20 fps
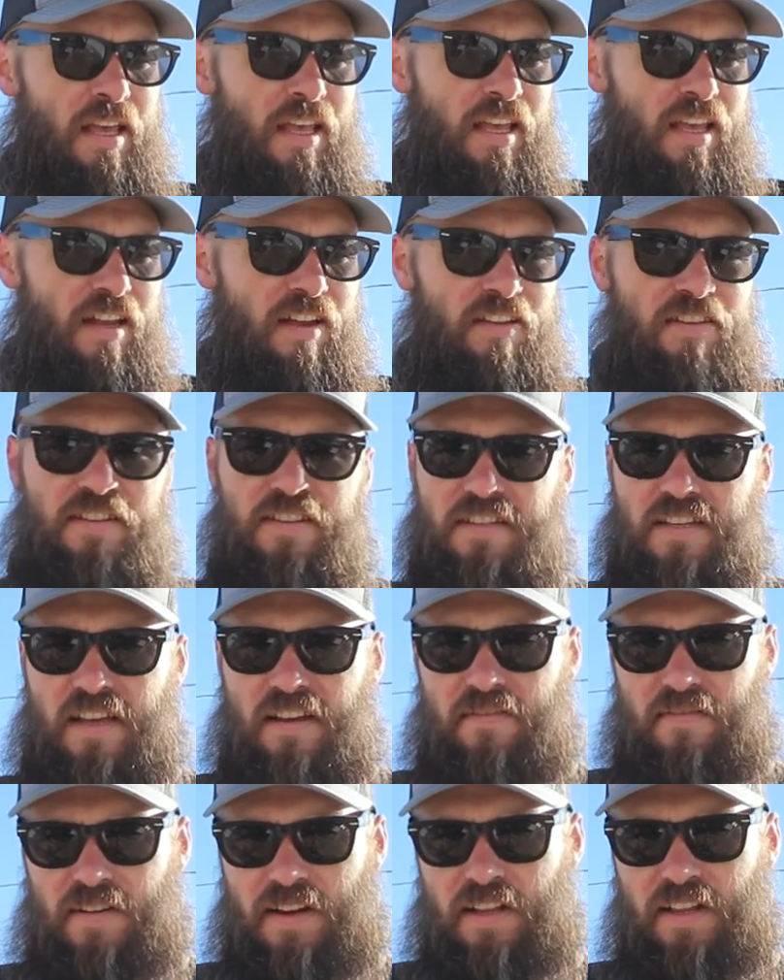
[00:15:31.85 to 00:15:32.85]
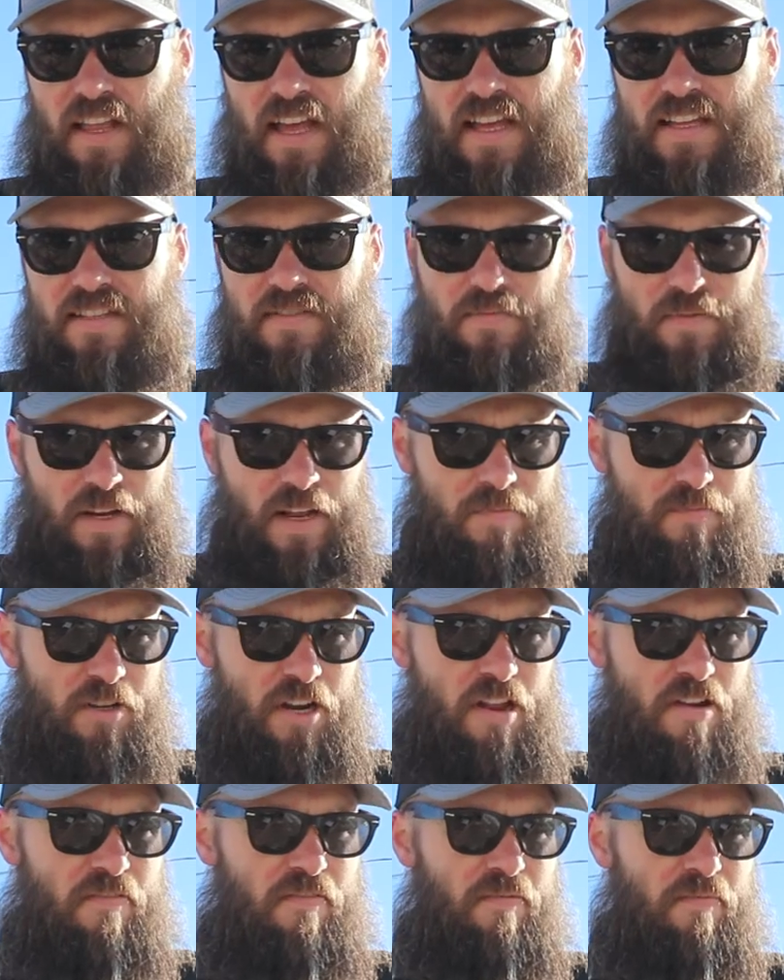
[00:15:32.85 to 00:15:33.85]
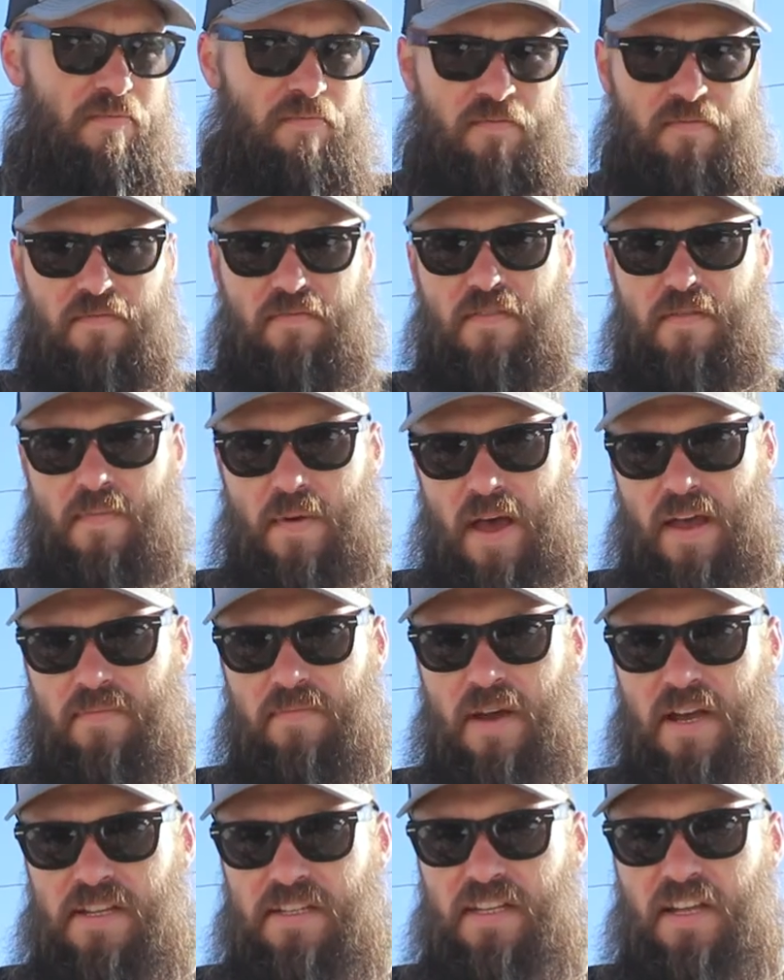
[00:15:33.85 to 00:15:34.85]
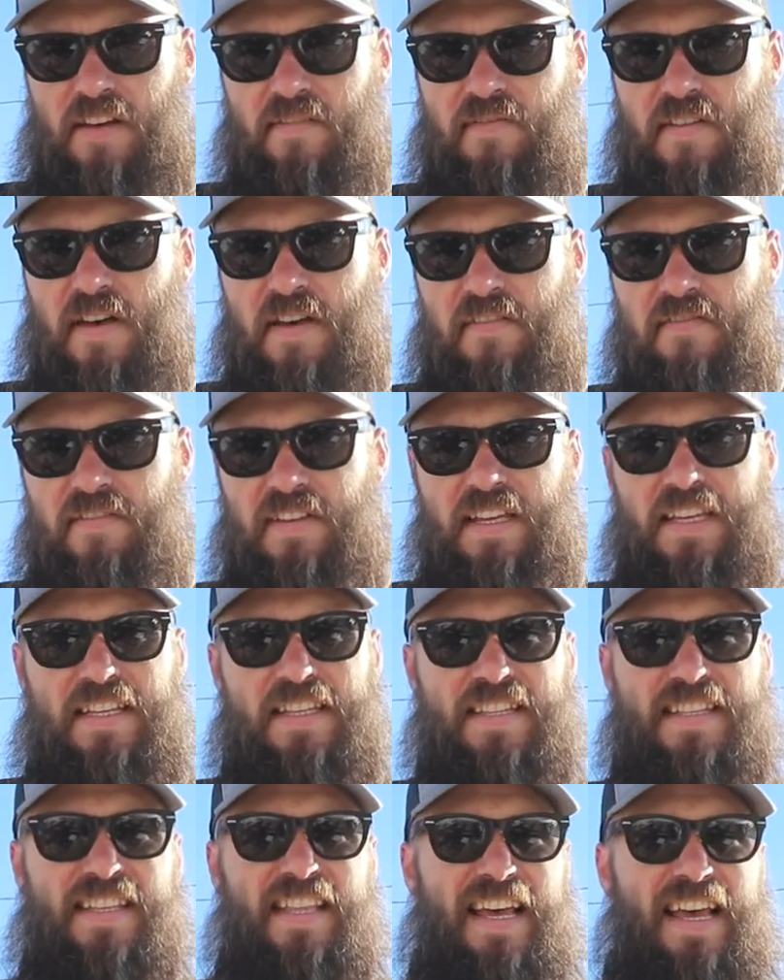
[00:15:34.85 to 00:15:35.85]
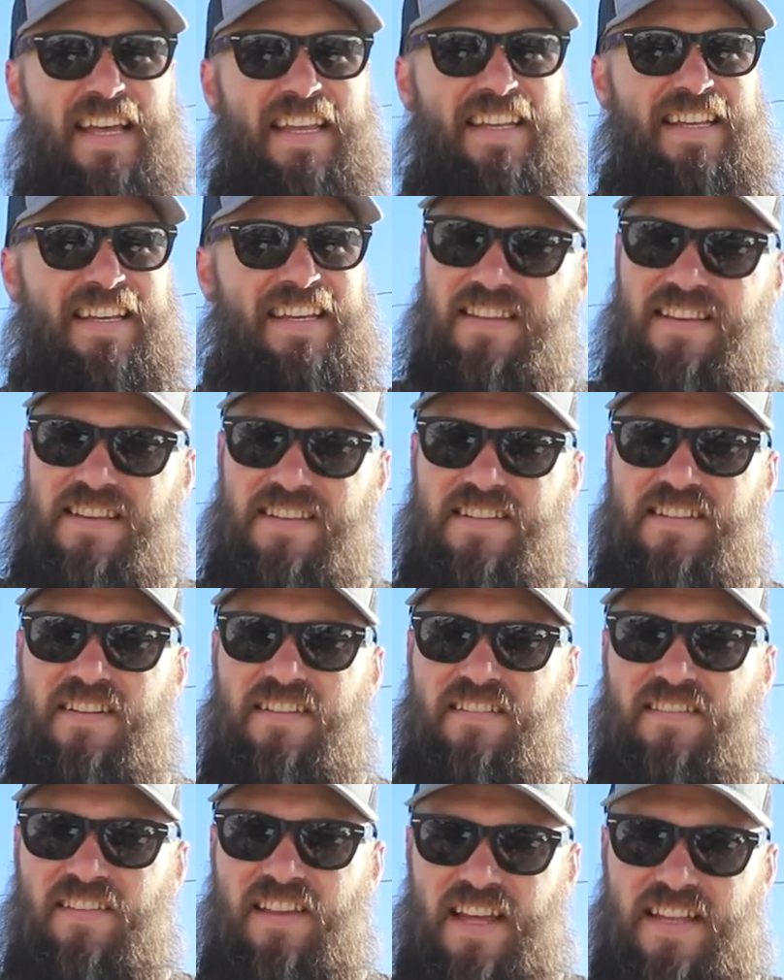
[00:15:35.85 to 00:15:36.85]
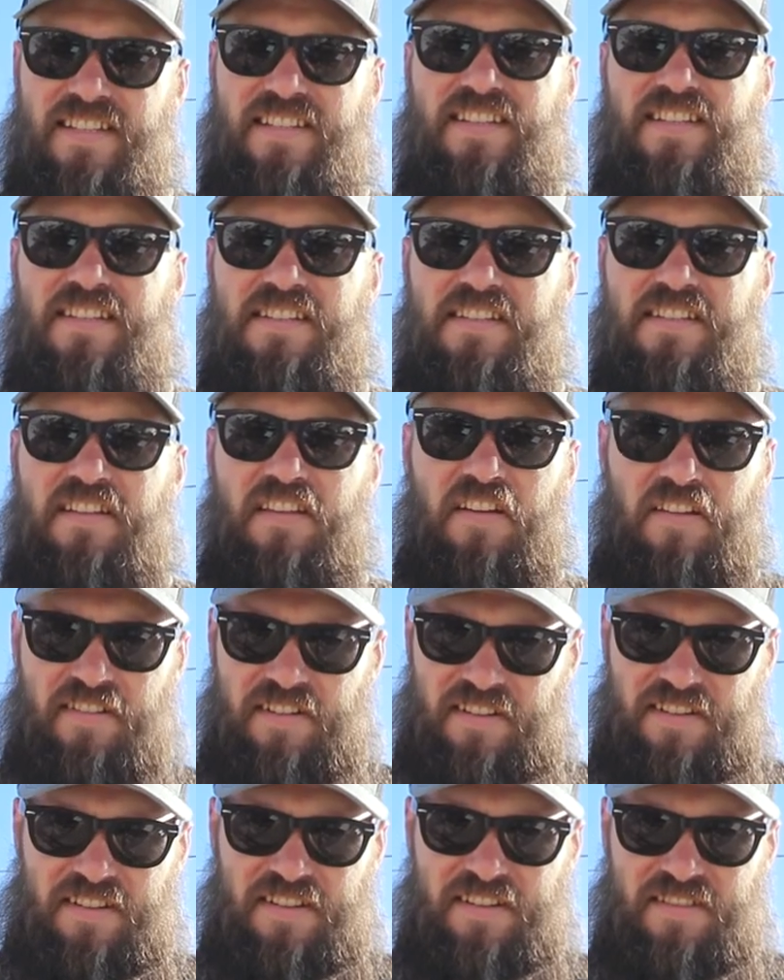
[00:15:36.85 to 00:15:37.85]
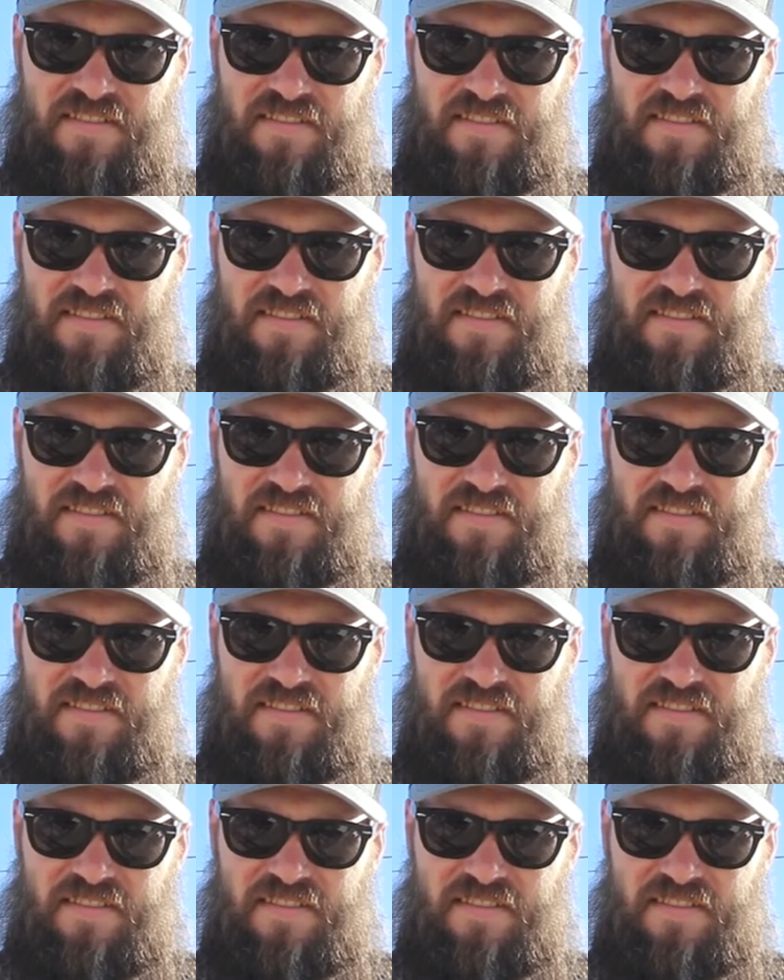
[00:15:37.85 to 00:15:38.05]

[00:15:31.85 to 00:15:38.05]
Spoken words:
you know, you just got to realize, and what I'm trying to remind myself of is that these are lessons learned.